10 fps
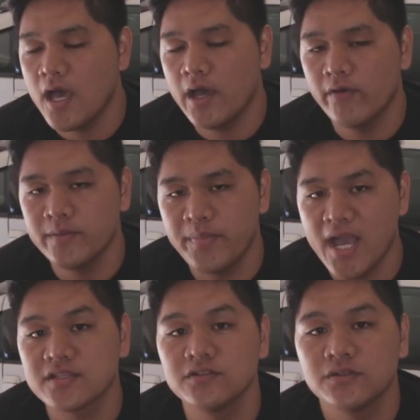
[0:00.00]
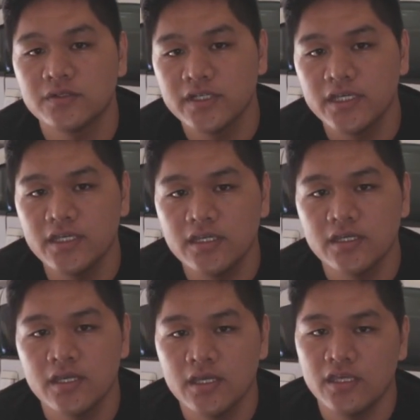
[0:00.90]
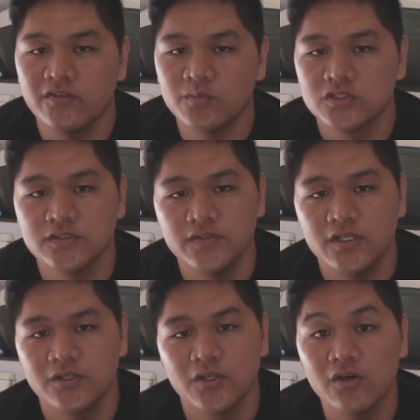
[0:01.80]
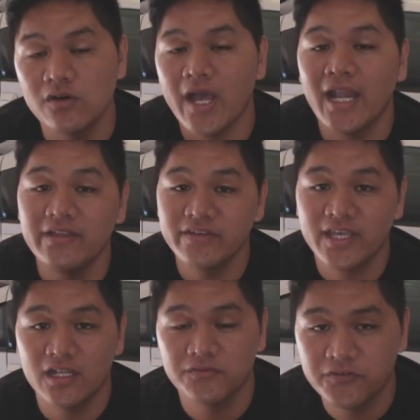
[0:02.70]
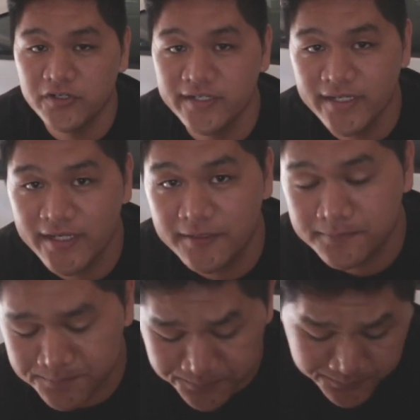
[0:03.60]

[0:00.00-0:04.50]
I went back to Hawaii. If most of you don't know, I live in California now.